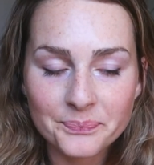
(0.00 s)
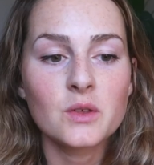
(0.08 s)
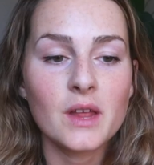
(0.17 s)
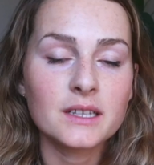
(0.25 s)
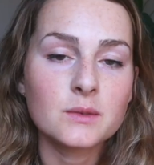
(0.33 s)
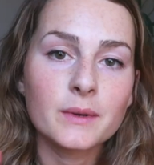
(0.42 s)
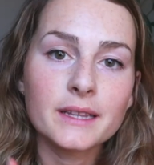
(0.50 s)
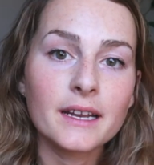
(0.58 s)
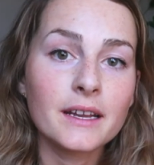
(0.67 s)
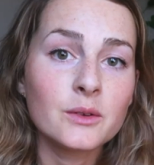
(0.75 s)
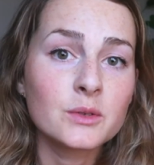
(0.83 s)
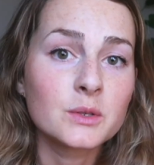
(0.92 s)
So that's one that
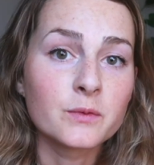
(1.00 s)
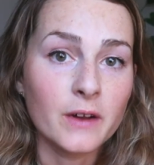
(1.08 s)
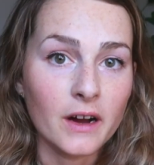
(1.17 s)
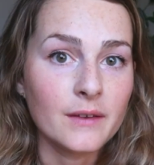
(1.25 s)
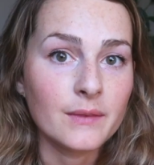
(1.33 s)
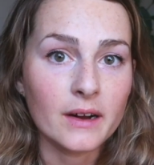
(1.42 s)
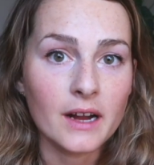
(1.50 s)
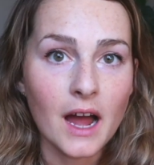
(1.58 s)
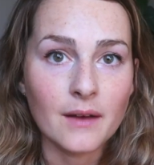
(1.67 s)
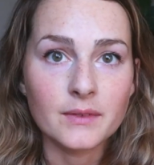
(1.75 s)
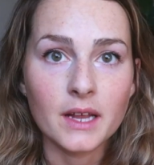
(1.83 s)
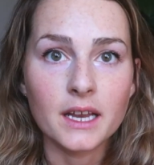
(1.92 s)
I use very, very
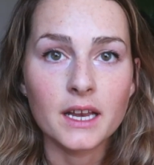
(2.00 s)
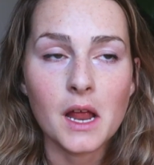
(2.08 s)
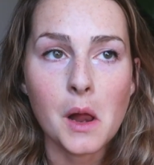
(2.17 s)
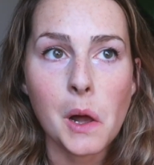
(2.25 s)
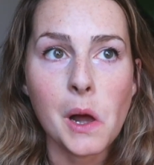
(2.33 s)
often.